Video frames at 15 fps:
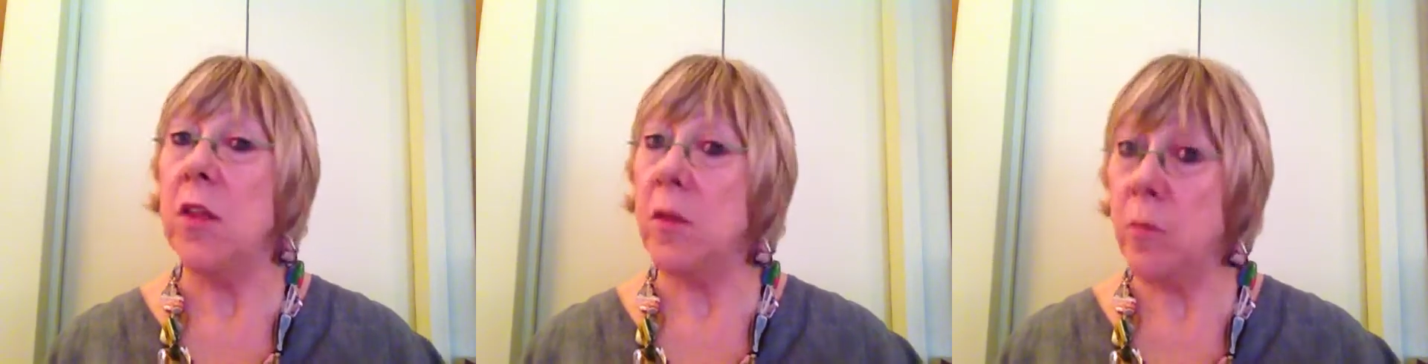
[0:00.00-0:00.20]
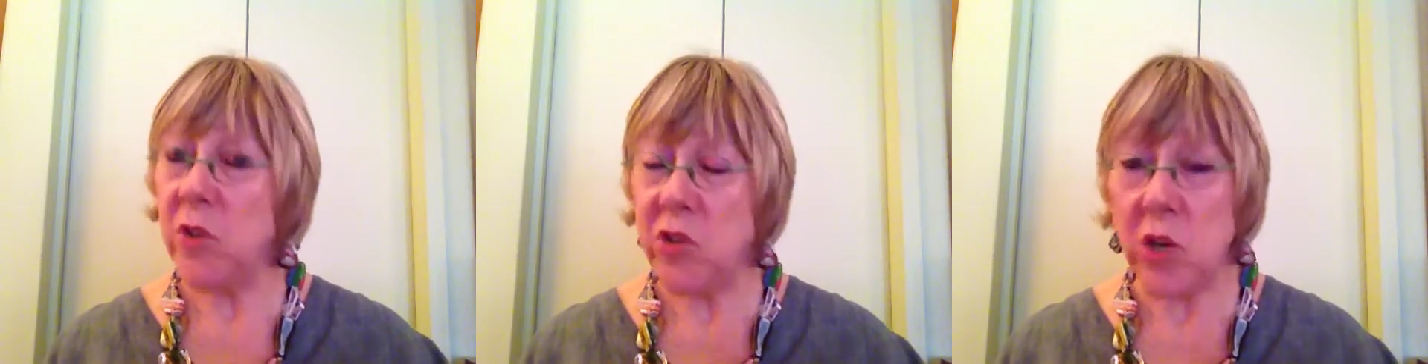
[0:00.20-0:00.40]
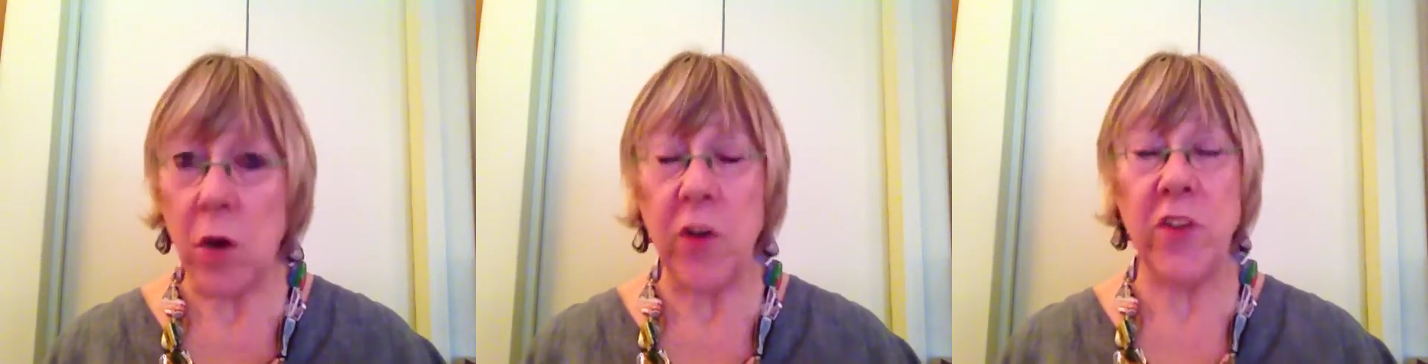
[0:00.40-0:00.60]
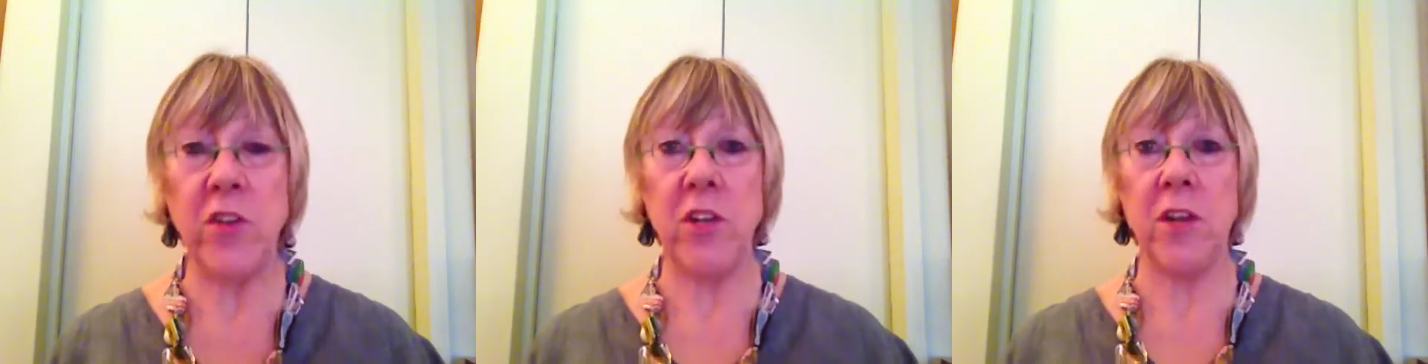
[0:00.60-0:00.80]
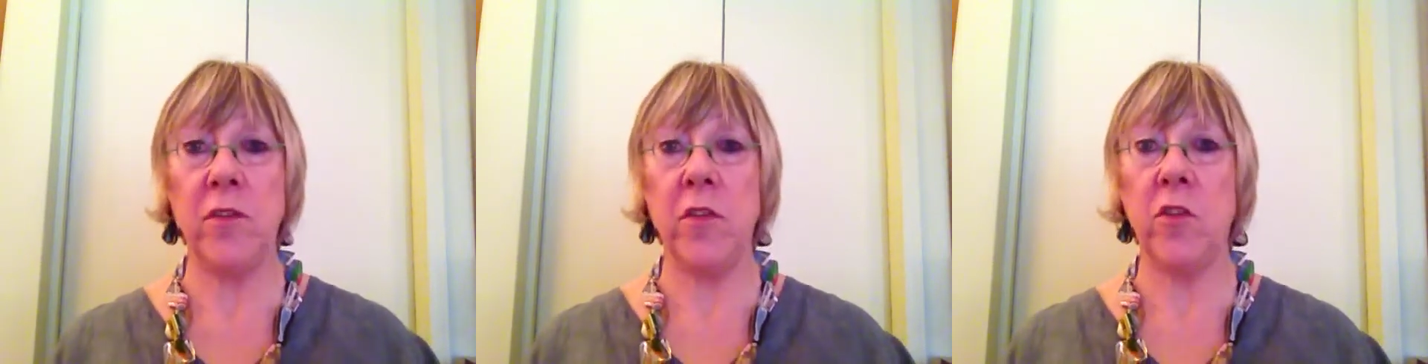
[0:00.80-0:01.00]
the
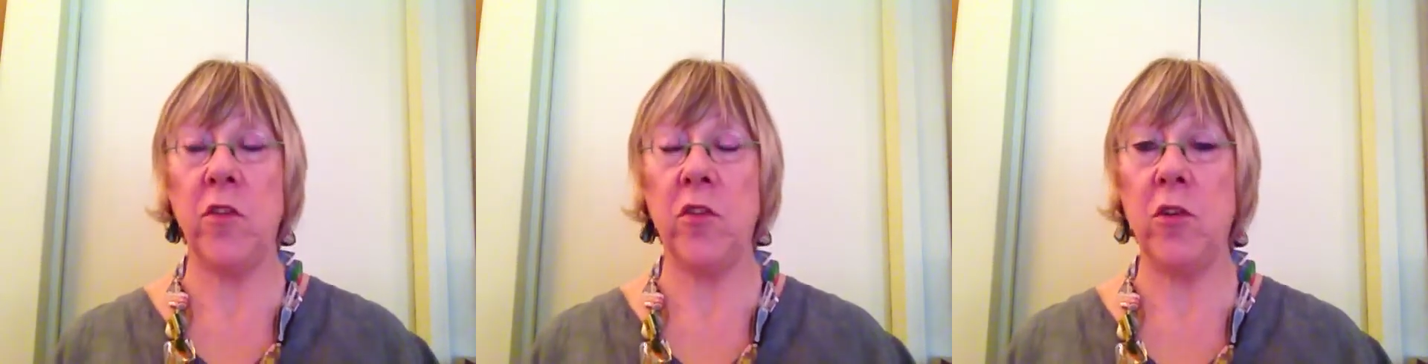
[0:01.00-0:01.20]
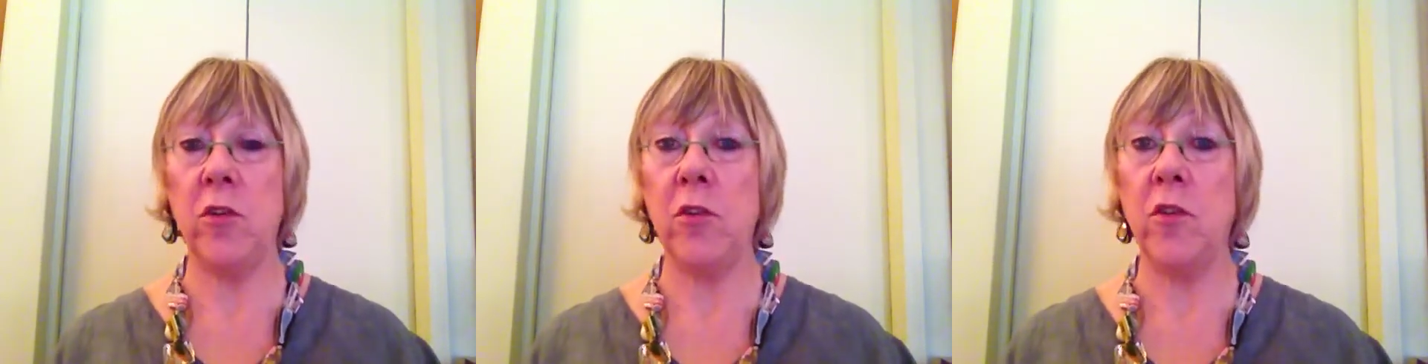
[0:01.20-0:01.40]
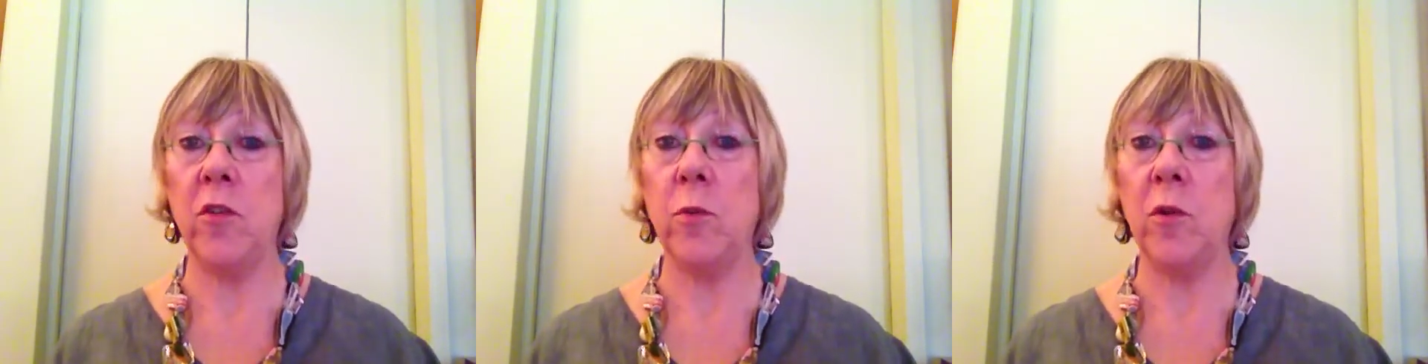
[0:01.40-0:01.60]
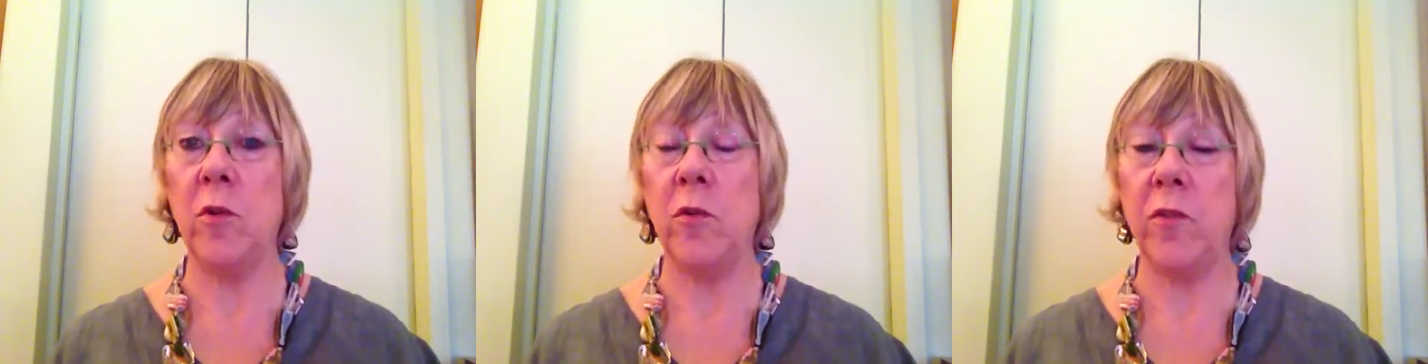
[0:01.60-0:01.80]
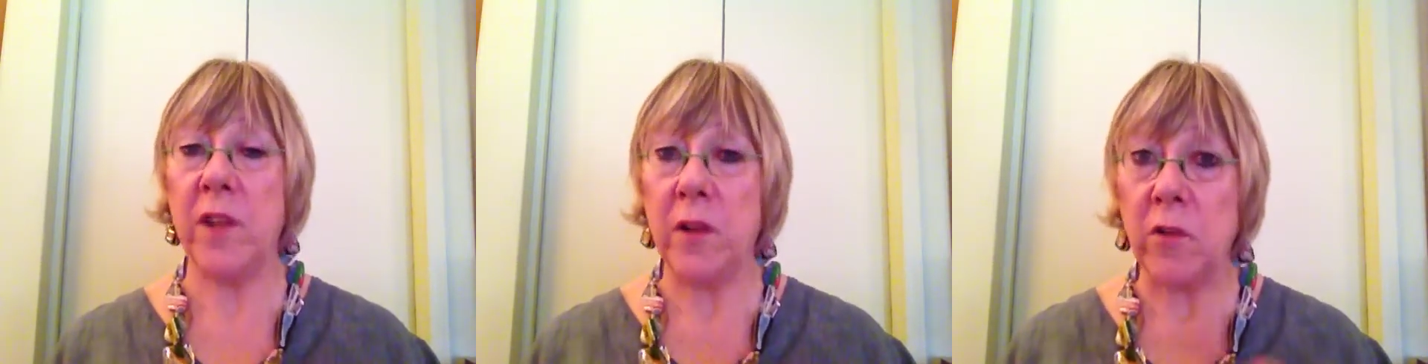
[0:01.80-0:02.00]
majority of the students will
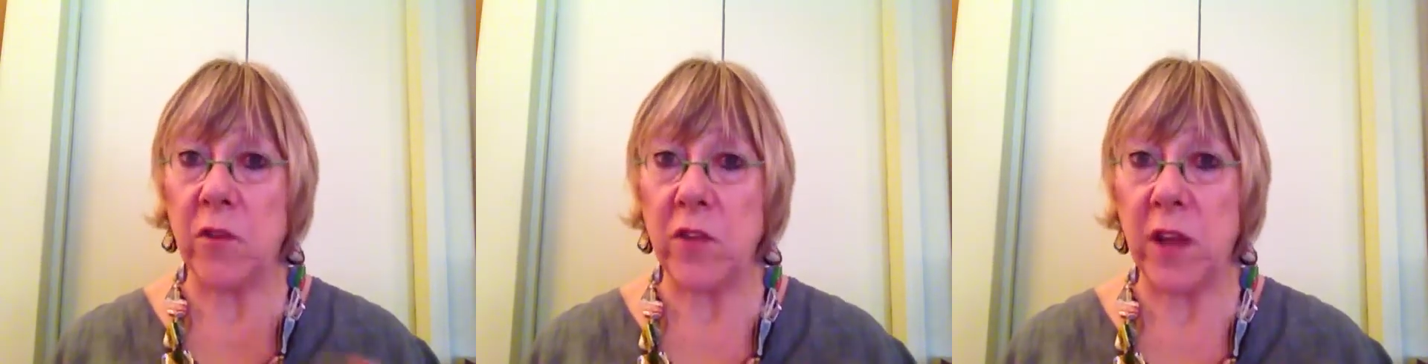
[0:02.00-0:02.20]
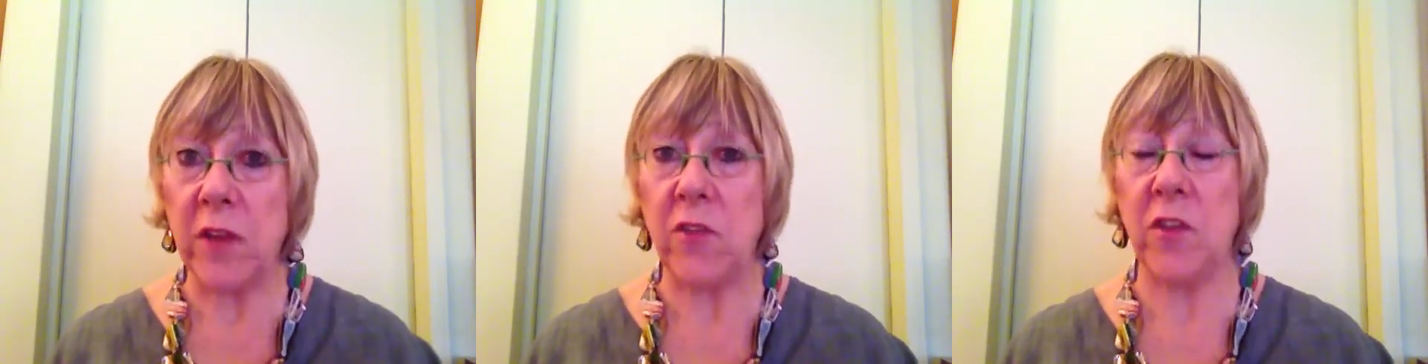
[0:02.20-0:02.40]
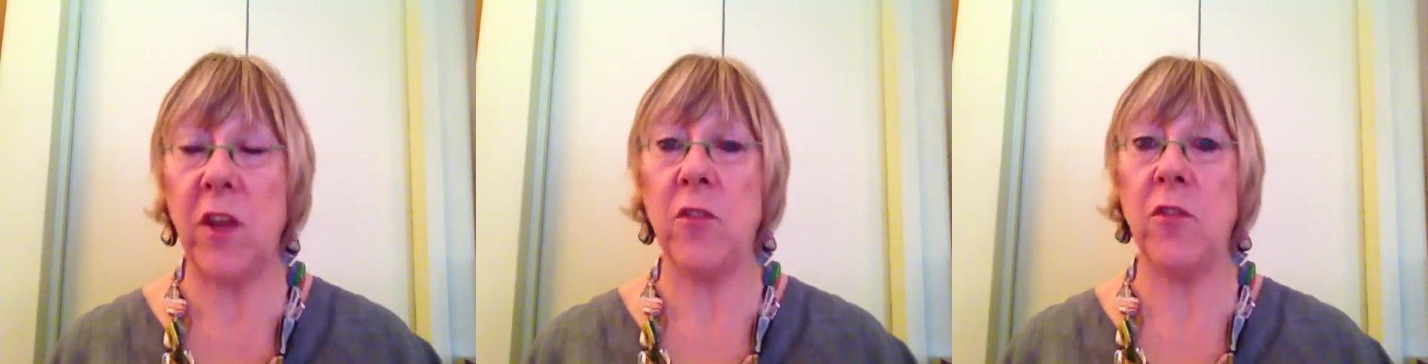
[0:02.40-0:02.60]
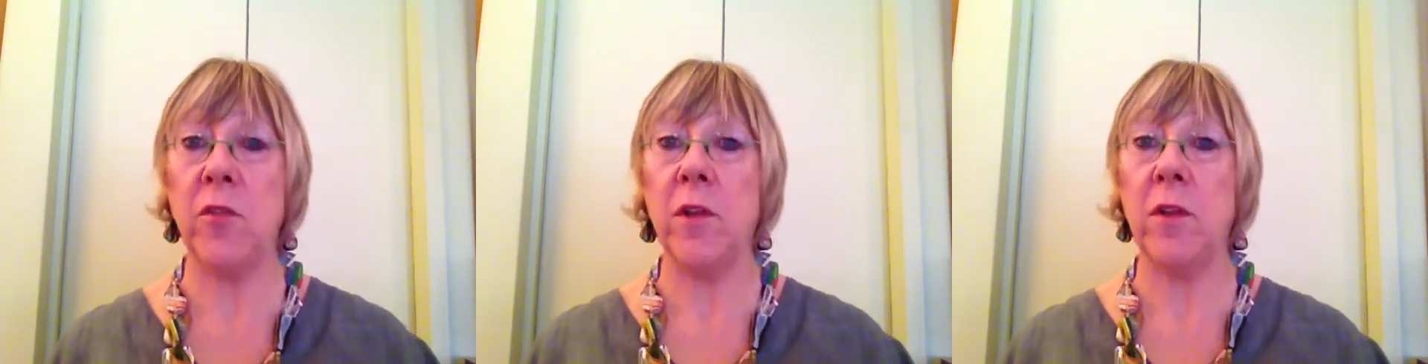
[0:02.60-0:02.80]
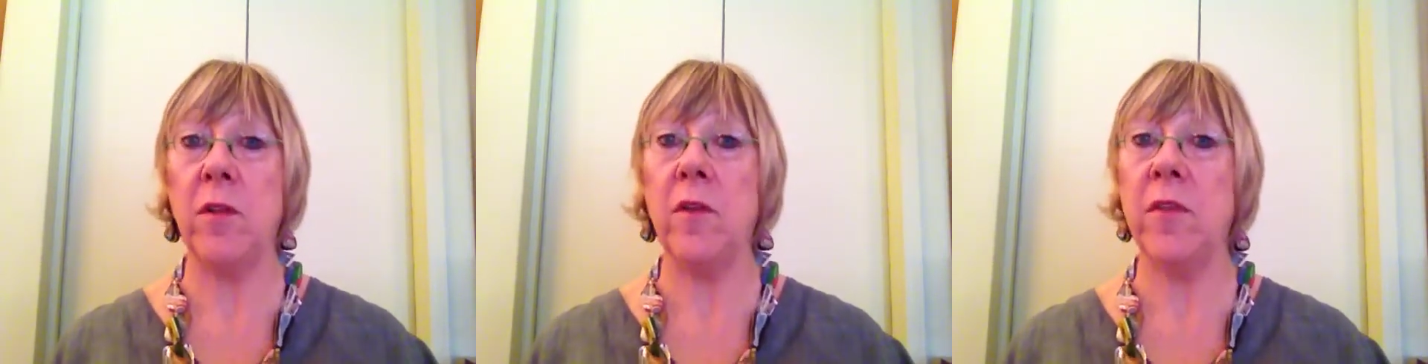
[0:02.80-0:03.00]
feel
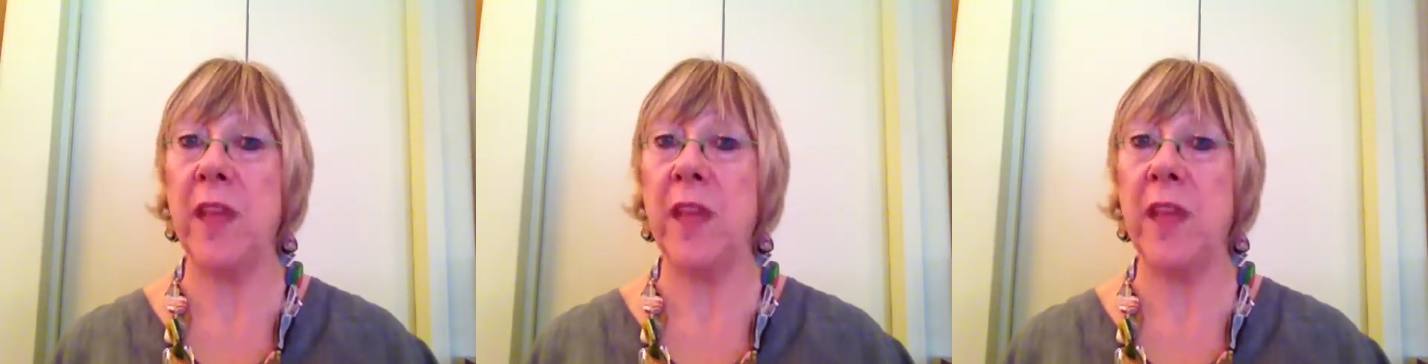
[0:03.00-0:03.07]
successful,